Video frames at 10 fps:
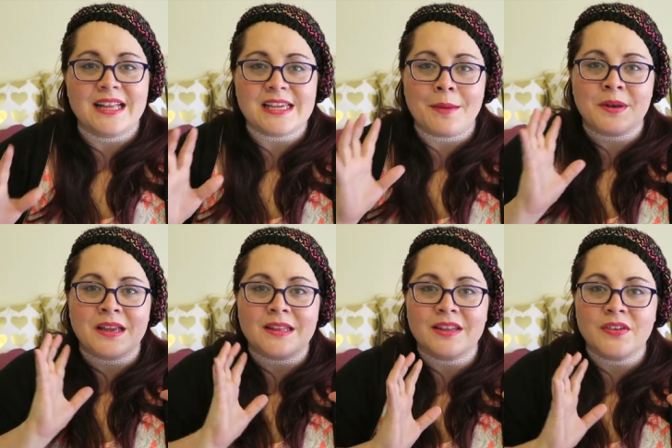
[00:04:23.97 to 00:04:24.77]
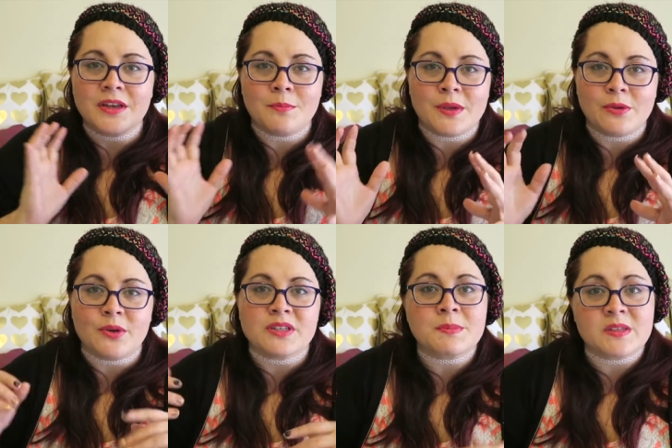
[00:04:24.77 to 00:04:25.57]
It's happening at Living
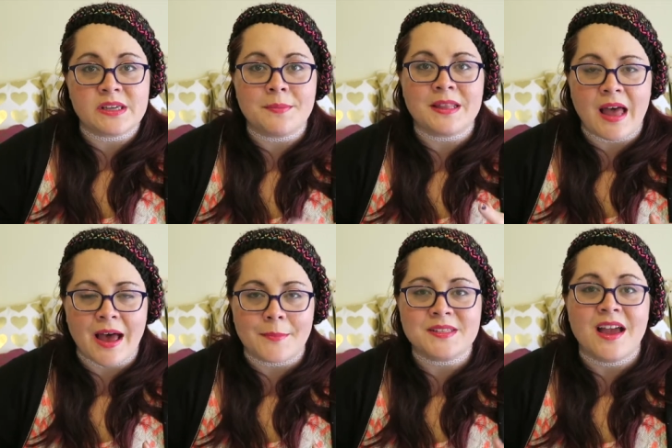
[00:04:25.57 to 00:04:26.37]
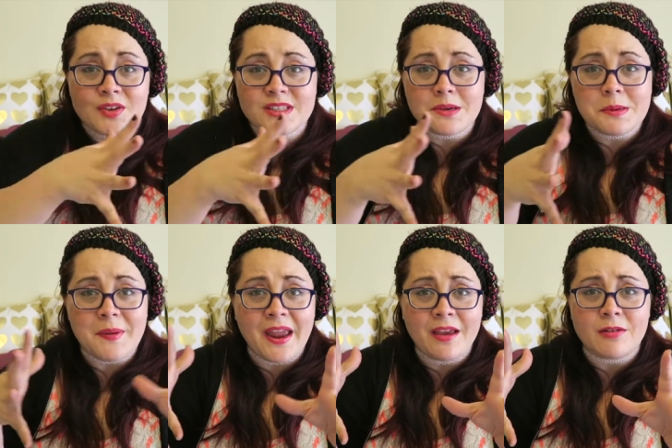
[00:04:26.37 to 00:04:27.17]
Computers Museum and Labs. There's gonna be
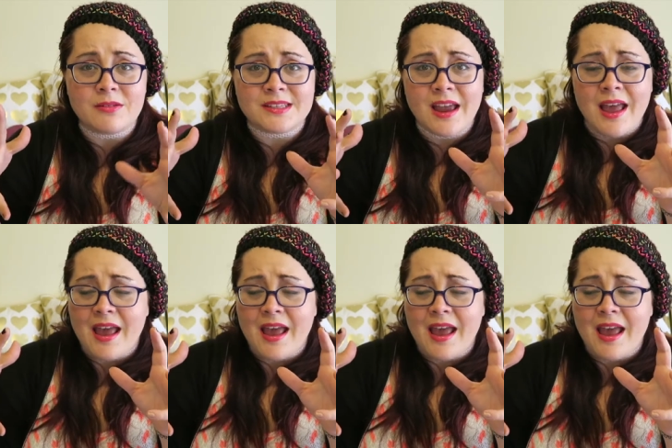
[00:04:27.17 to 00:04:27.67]
panels